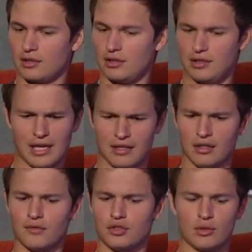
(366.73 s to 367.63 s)
Yeah, I'd
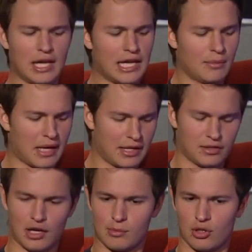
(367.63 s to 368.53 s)
love to. Him and
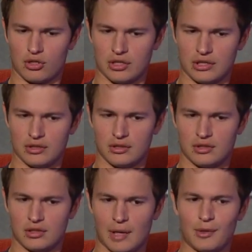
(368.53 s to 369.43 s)
Tom Hardy.
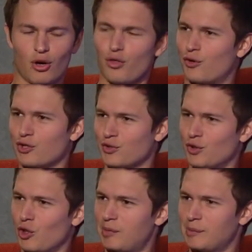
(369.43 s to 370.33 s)
I mean, all the Christopher
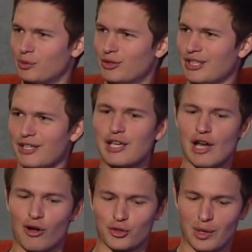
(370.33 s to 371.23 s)
Nolan people. It's like,
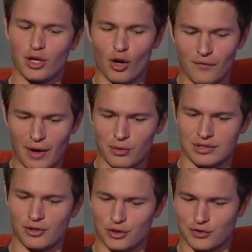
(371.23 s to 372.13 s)
also I know if I was in
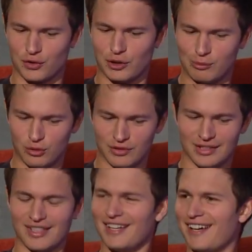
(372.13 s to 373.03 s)
a Christopher Nolan movie,
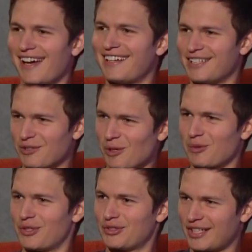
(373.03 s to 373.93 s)
I get to work
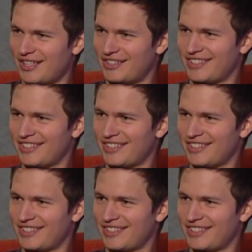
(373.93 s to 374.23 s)
with those guys.